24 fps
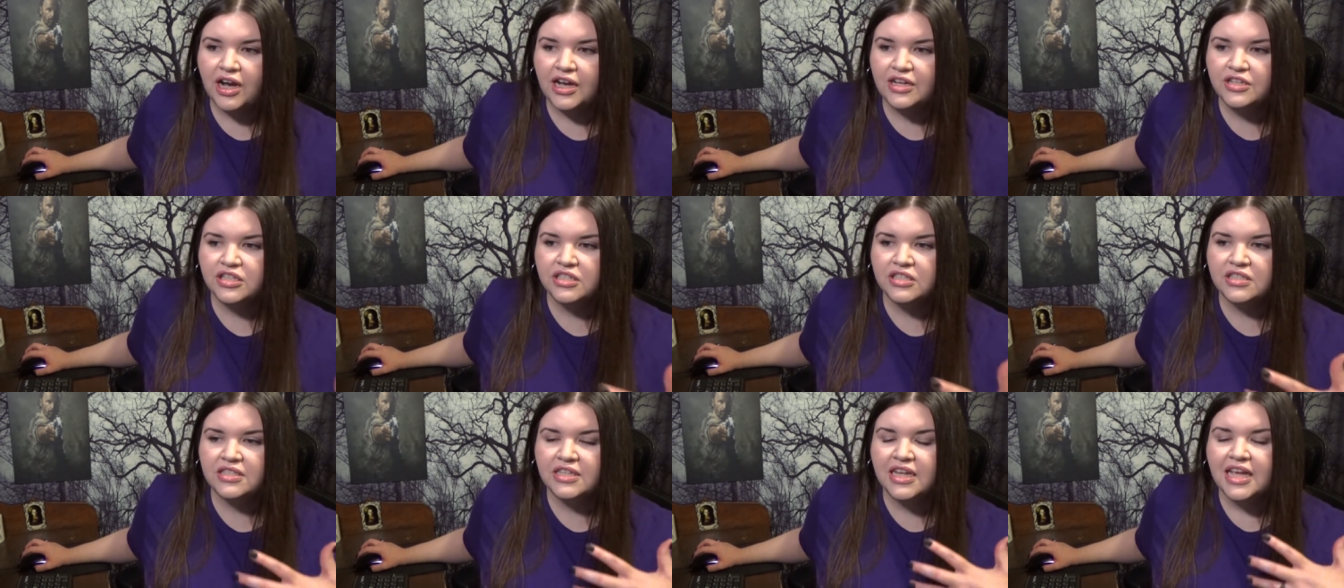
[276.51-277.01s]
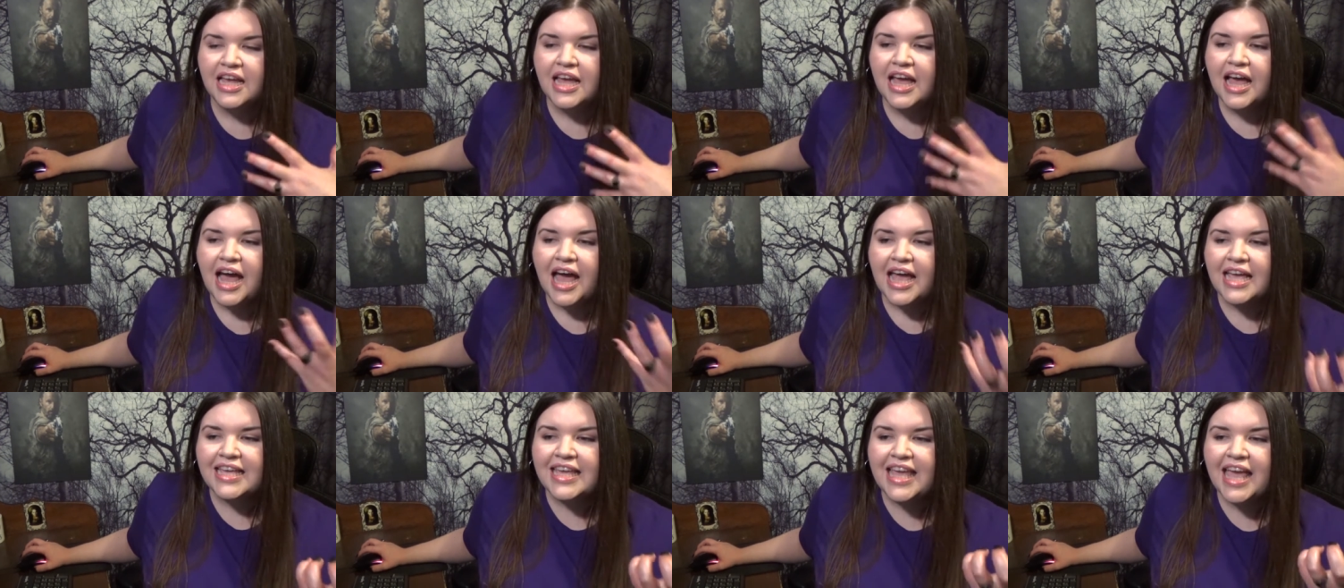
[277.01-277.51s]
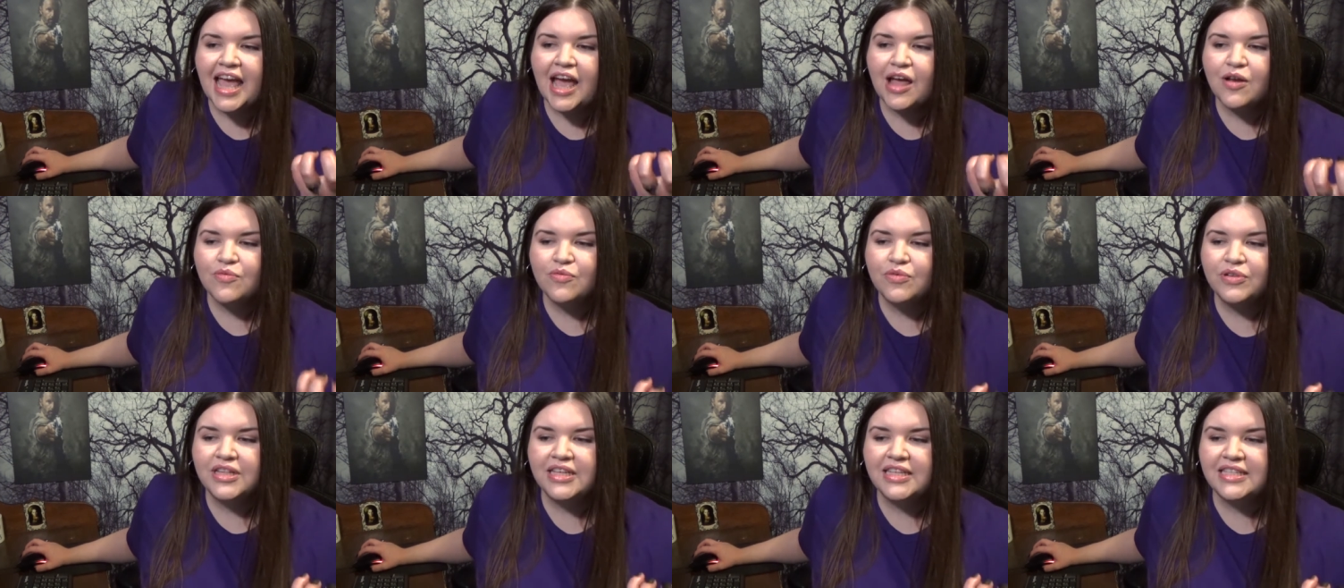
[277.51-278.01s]
I just, I can't
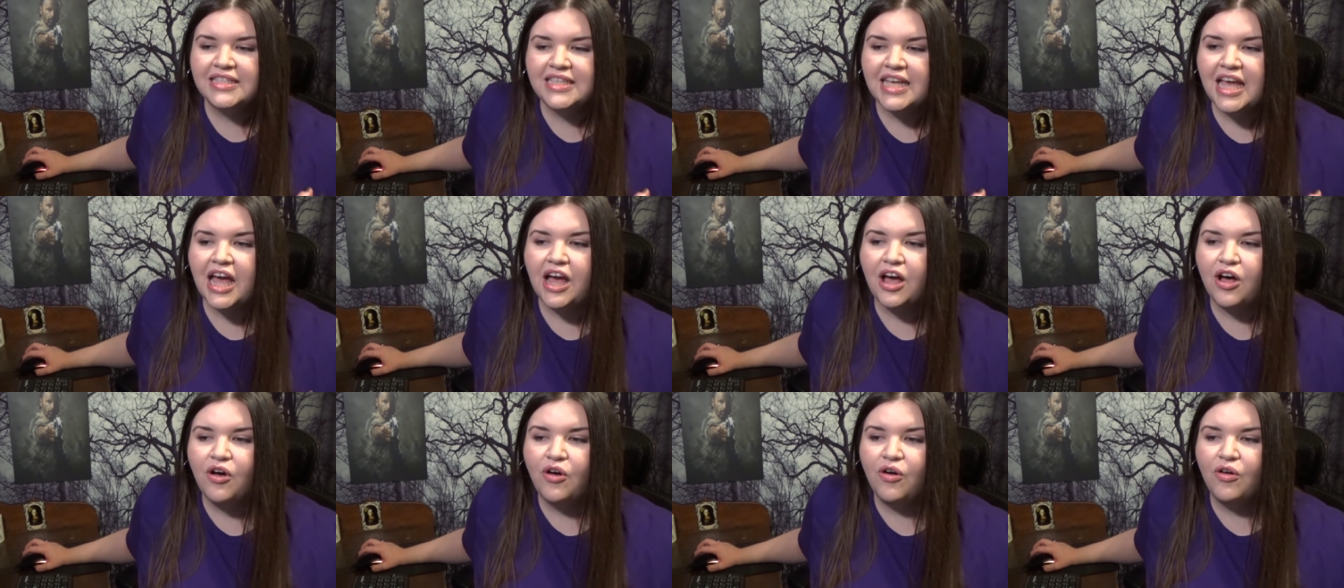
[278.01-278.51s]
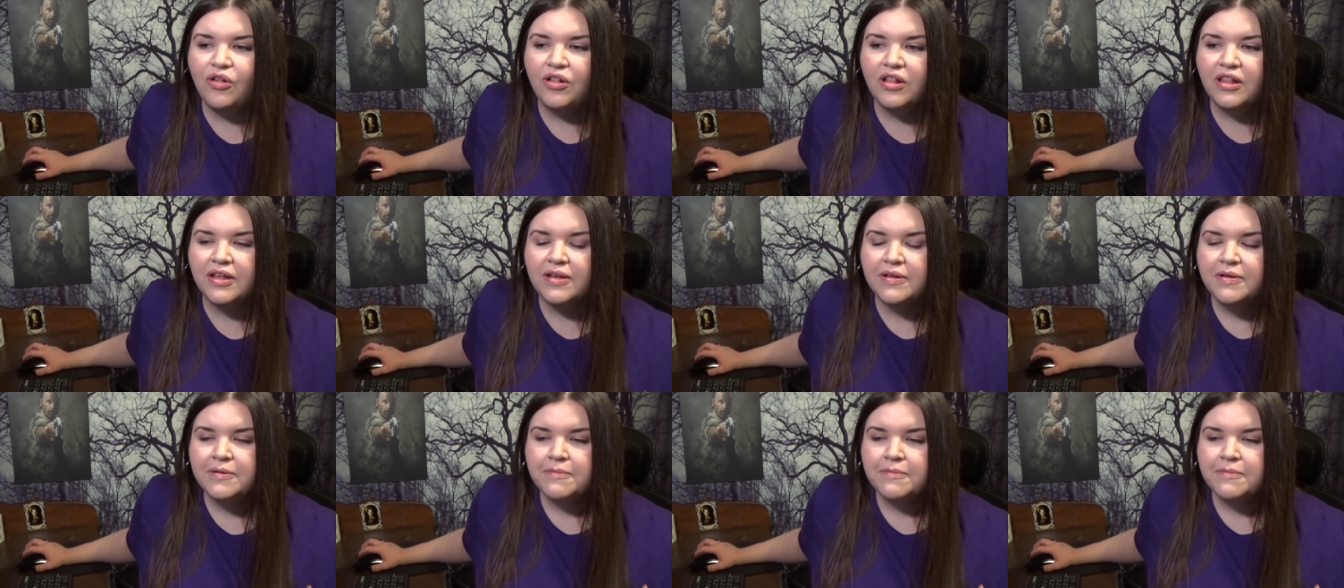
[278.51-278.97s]
really tell